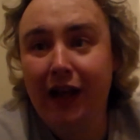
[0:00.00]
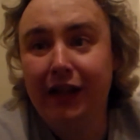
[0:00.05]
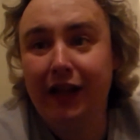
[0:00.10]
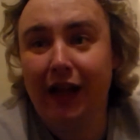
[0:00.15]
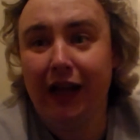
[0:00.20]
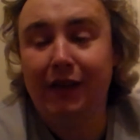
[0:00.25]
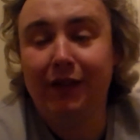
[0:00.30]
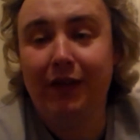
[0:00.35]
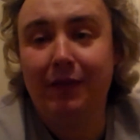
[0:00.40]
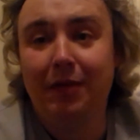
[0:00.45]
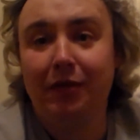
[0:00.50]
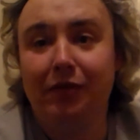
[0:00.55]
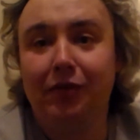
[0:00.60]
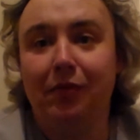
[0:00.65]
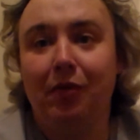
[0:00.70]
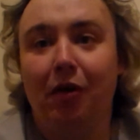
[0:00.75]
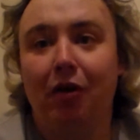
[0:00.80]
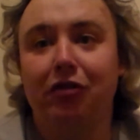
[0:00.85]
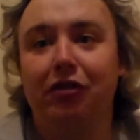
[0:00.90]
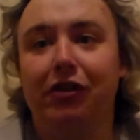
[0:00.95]
Thank you very much
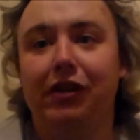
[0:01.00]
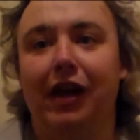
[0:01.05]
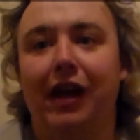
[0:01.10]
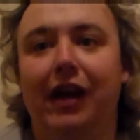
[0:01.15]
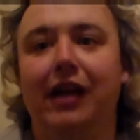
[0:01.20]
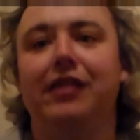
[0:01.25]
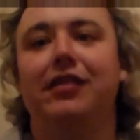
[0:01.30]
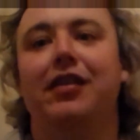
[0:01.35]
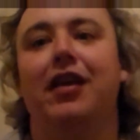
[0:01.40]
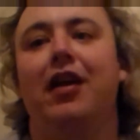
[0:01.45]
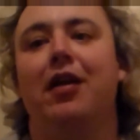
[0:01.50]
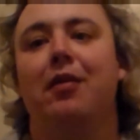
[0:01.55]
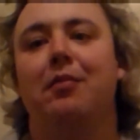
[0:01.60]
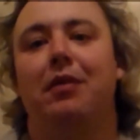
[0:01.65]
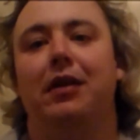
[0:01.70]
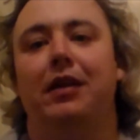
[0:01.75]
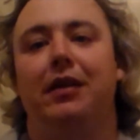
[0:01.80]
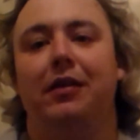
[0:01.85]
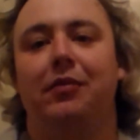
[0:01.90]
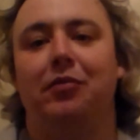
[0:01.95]
for watching, guys.
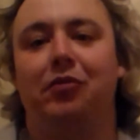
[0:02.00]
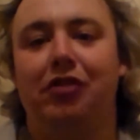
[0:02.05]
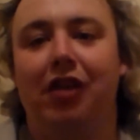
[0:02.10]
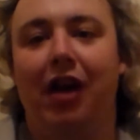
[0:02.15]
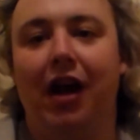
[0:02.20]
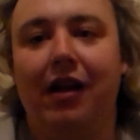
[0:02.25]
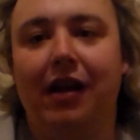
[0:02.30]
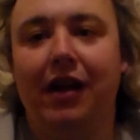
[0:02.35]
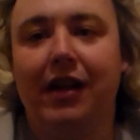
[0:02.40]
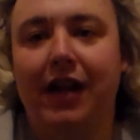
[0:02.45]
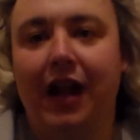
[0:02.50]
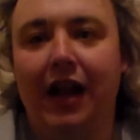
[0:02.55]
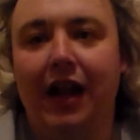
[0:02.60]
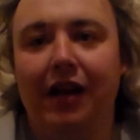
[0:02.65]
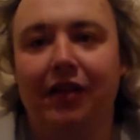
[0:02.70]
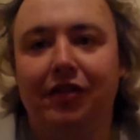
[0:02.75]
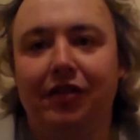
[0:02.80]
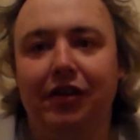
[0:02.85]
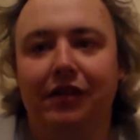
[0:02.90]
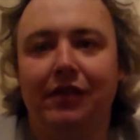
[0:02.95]
My name's Jared, and
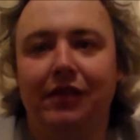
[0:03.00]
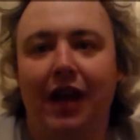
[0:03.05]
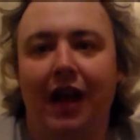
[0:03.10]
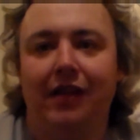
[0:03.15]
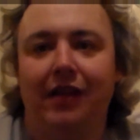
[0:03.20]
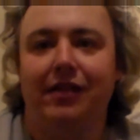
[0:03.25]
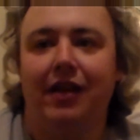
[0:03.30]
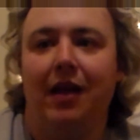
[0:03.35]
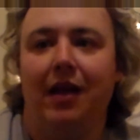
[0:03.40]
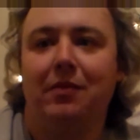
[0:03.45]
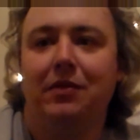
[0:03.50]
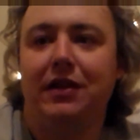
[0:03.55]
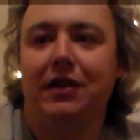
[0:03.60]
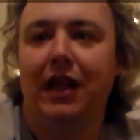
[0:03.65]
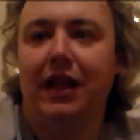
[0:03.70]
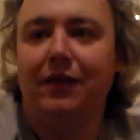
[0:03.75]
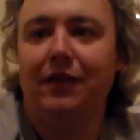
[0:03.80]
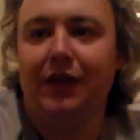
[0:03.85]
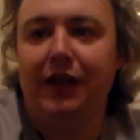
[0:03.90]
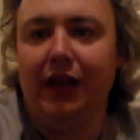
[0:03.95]
I'll see you next time on
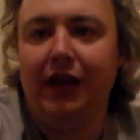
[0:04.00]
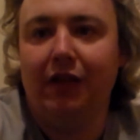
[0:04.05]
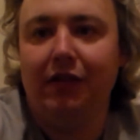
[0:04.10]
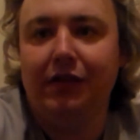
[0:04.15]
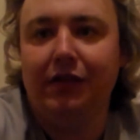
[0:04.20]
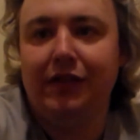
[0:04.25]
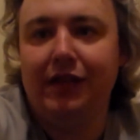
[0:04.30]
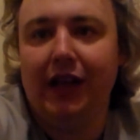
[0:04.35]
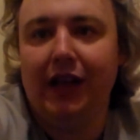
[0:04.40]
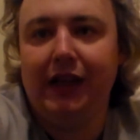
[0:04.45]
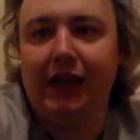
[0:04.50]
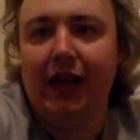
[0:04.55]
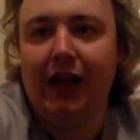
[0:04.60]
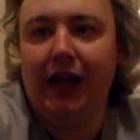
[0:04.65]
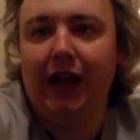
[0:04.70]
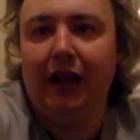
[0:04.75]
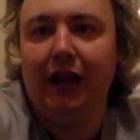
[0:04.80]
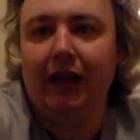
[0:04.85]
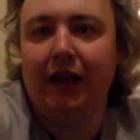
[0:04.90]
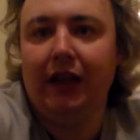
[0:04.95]
another video. Take
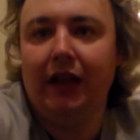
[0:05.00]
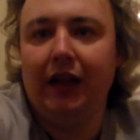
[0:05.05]
care.